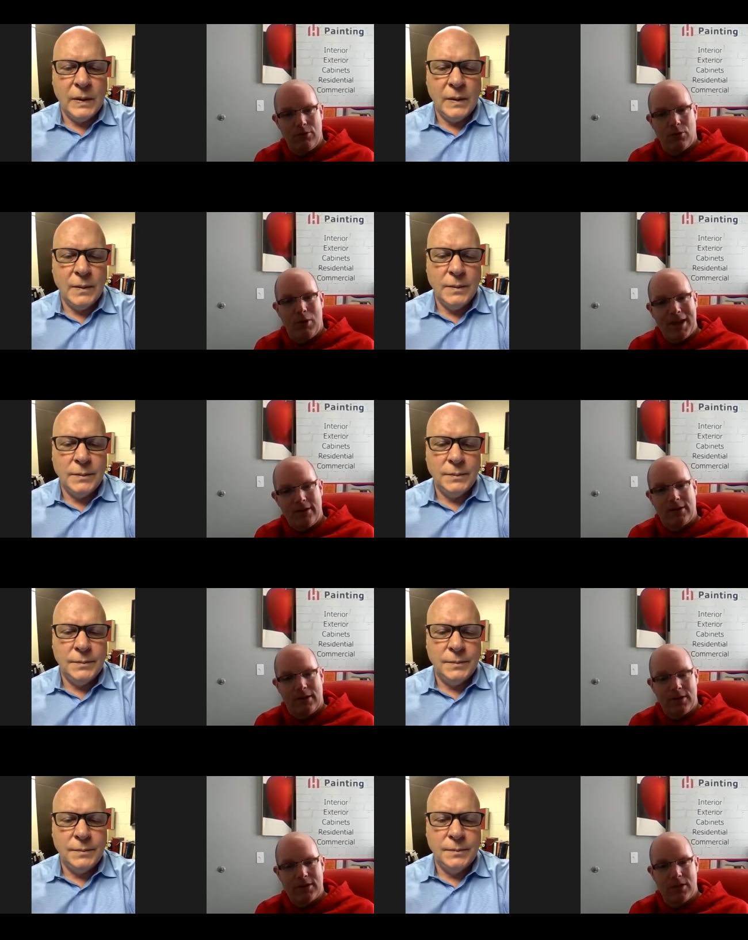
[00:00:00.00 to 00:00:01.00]
Speaker 1: through the regular
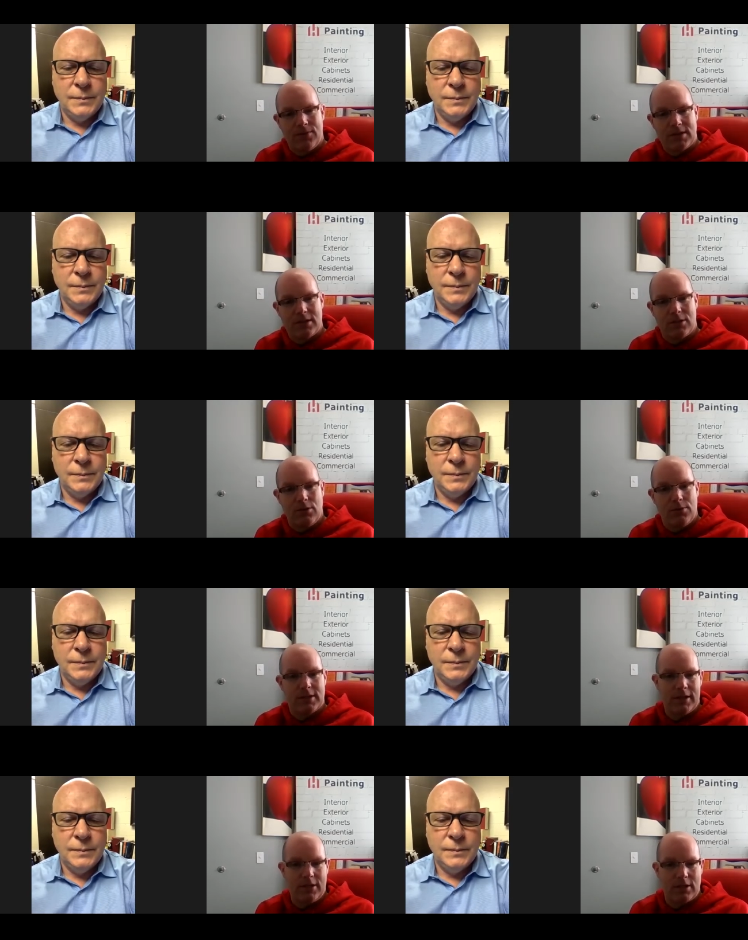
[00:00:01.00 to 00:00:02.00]
delivery services too, or
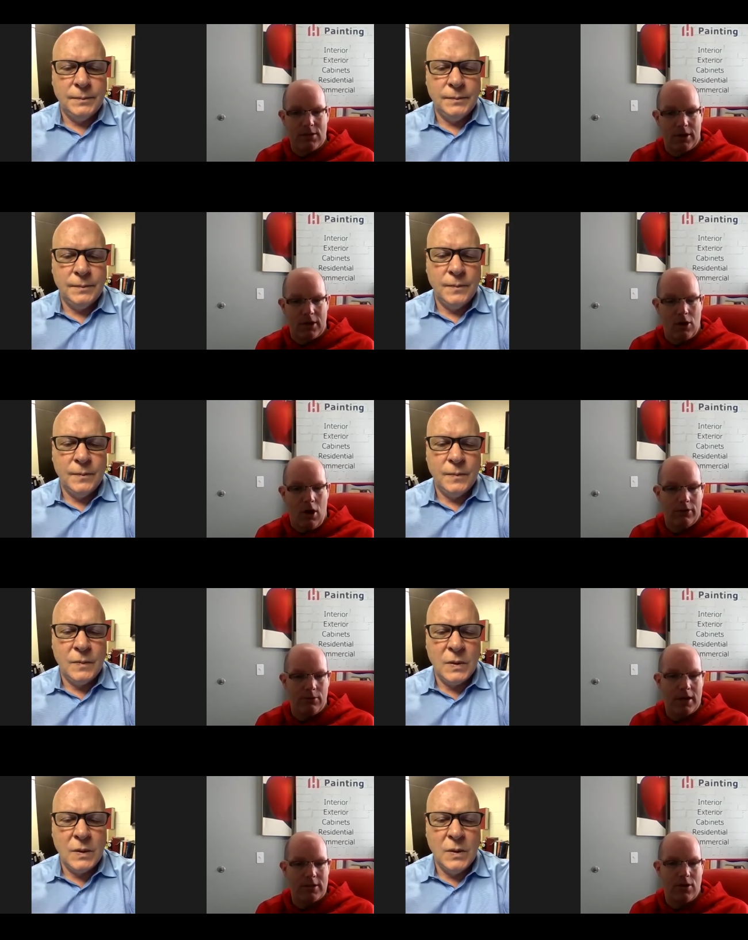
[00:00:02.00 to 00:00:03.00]
is that just they're going to call to
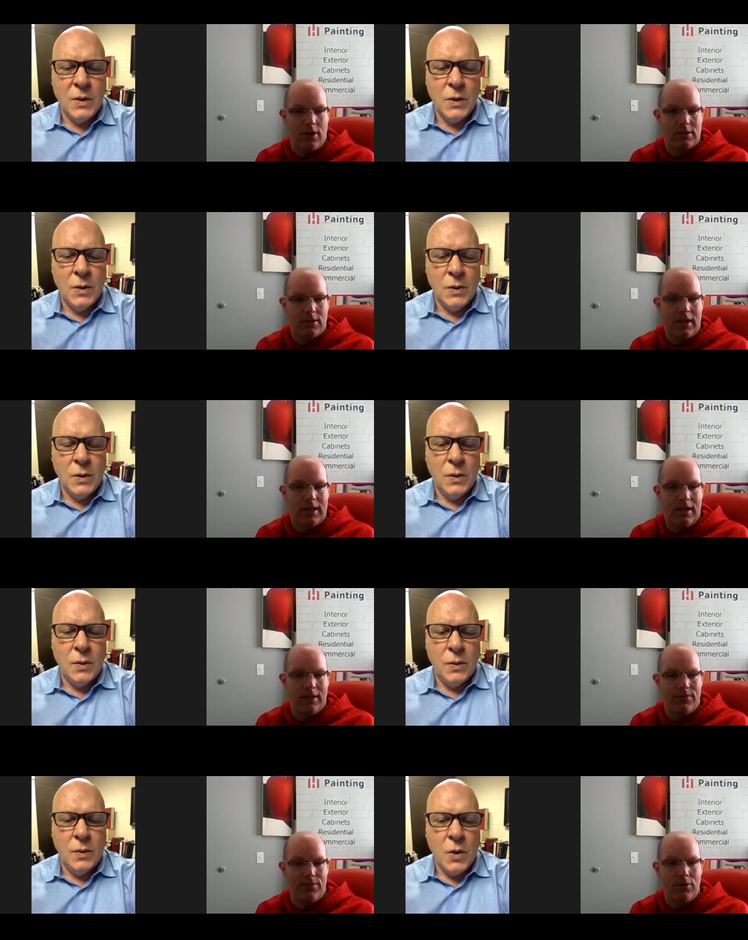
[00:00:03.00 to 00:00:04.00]
the restaurant so they can
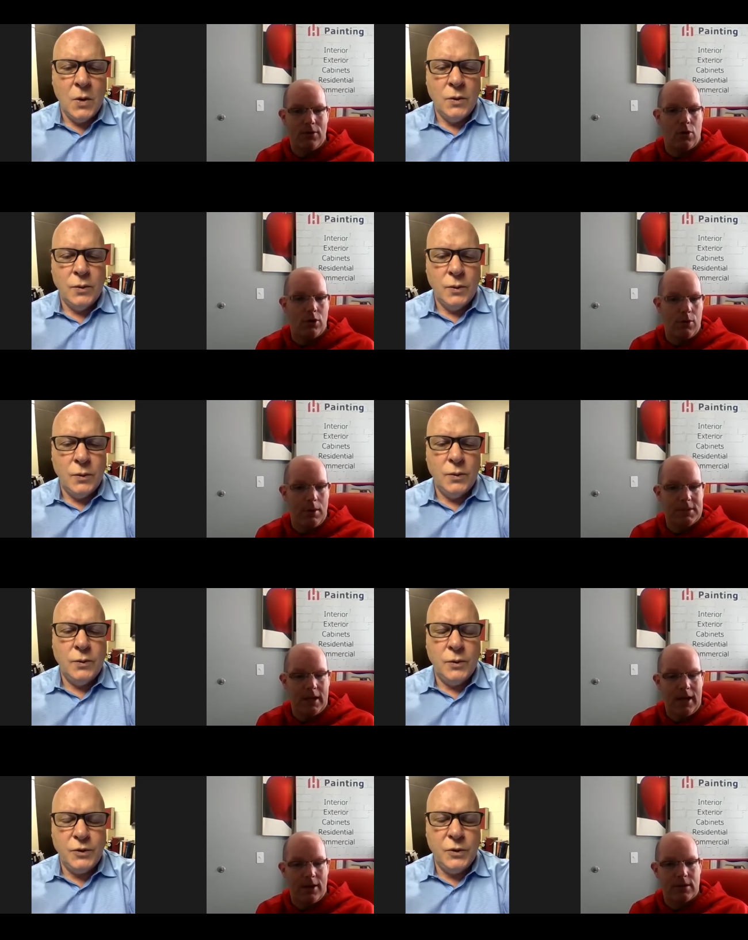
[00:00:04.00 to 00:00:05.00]
get the food, or go to your
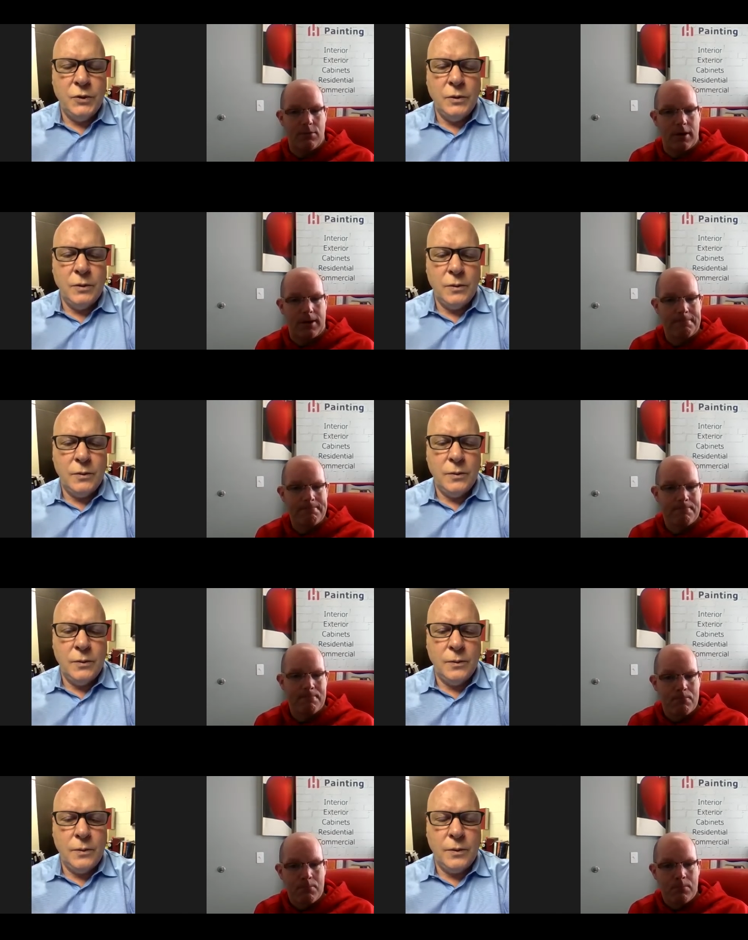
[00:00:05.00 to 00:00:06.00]
website? How does that work?
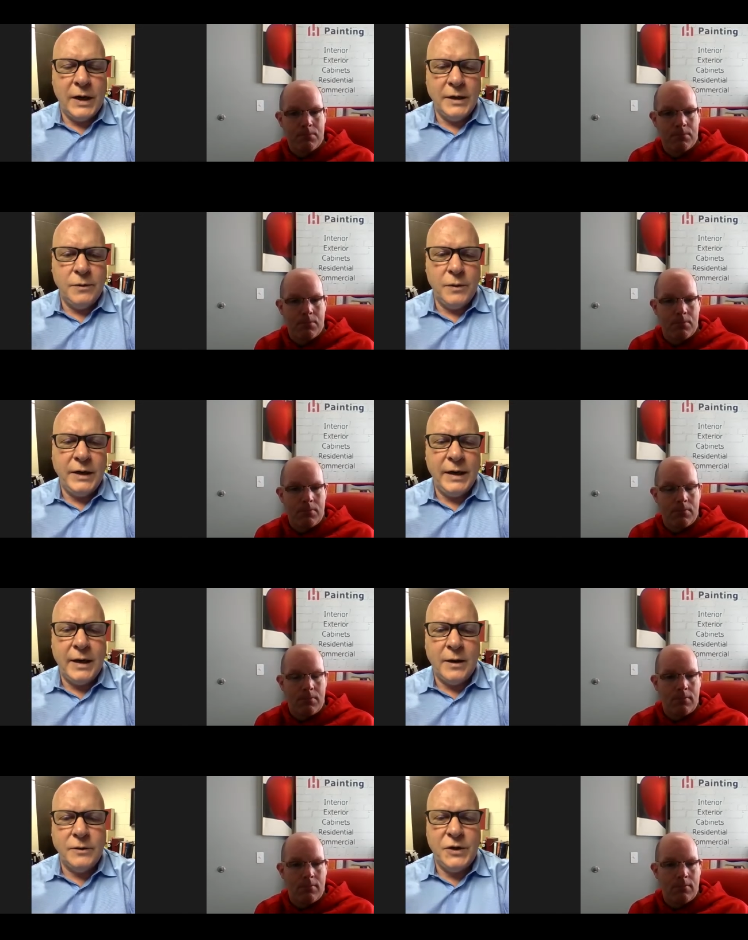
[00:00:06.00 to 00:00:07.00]
Speaker 2: Right. Right
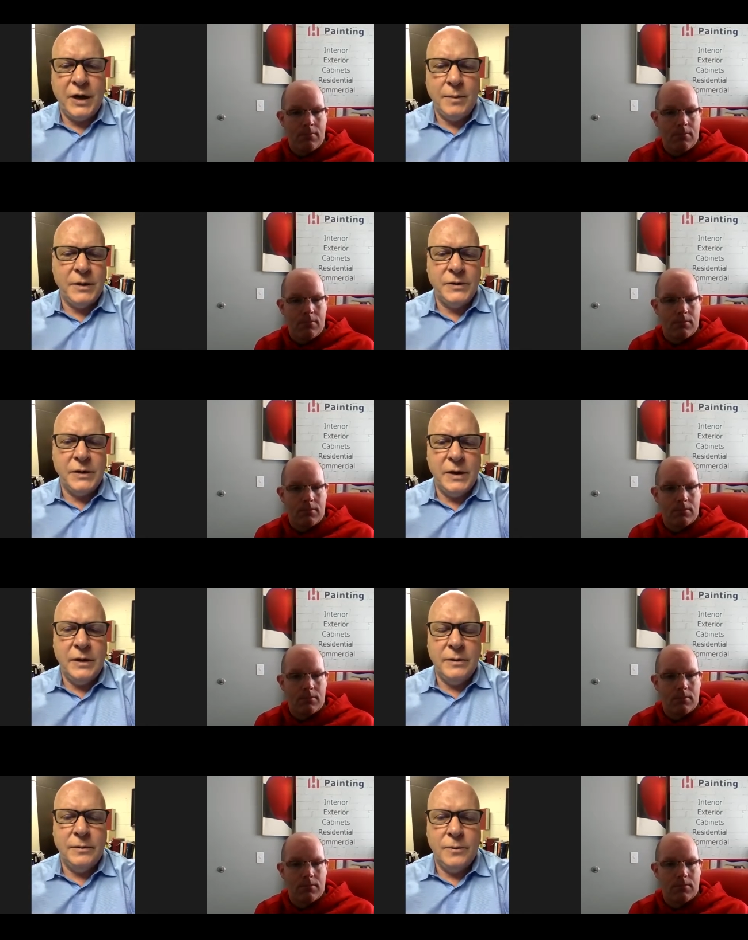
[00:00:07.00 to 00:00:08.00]
now, Chairman's
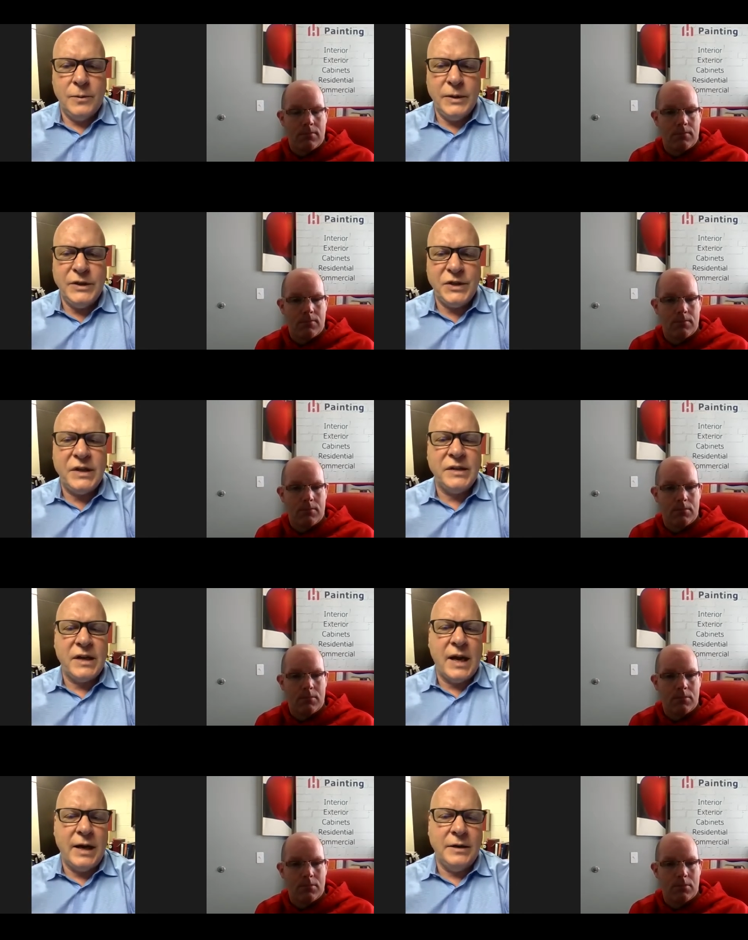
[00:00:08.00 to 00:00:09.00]
we just
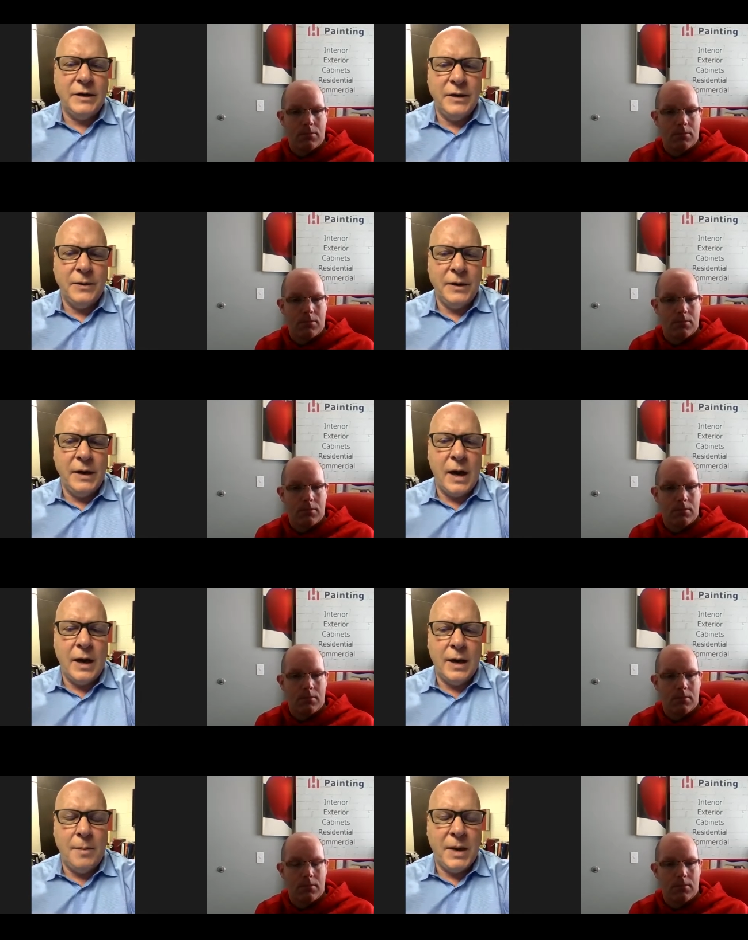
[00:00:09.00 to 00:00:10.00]
decided to do it
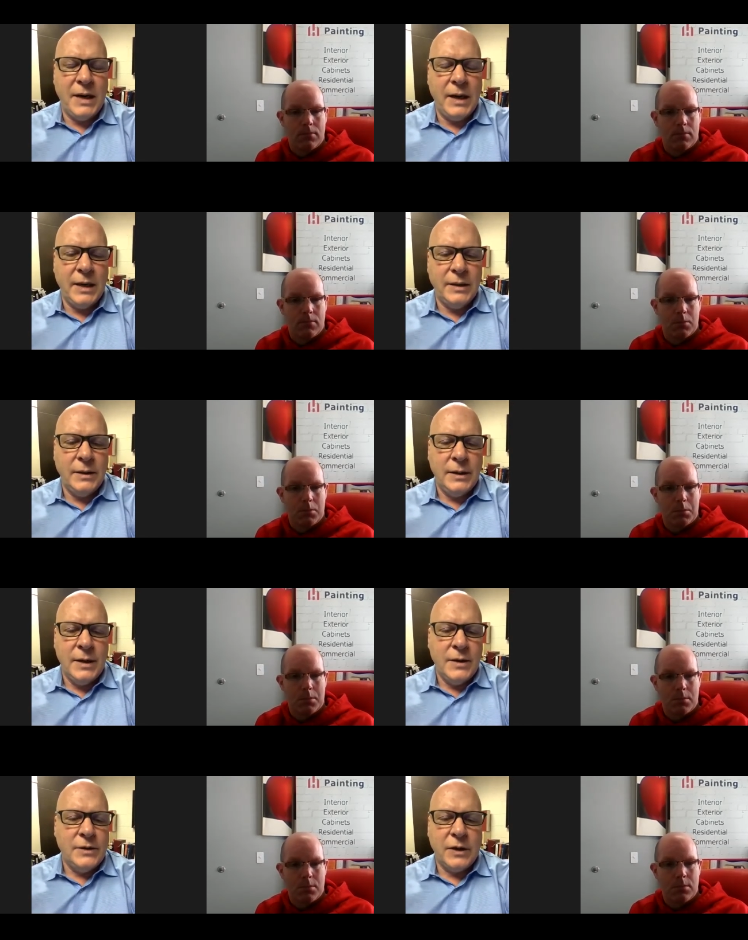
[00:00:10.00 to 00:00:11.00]
uh, Monday.
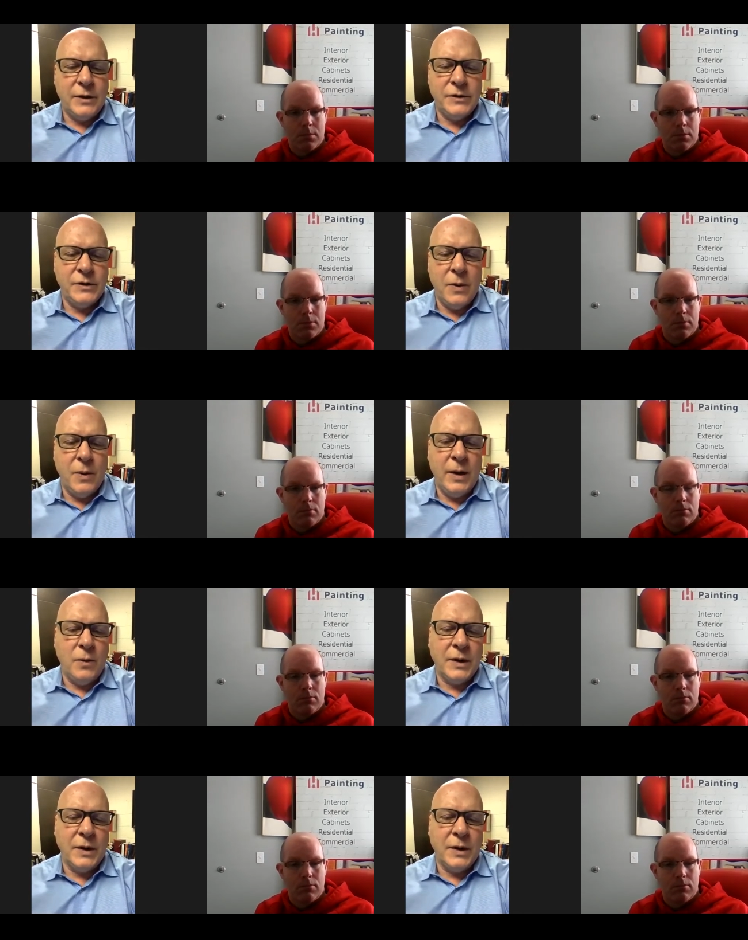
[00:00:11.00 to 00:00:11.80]
So there's no way we'll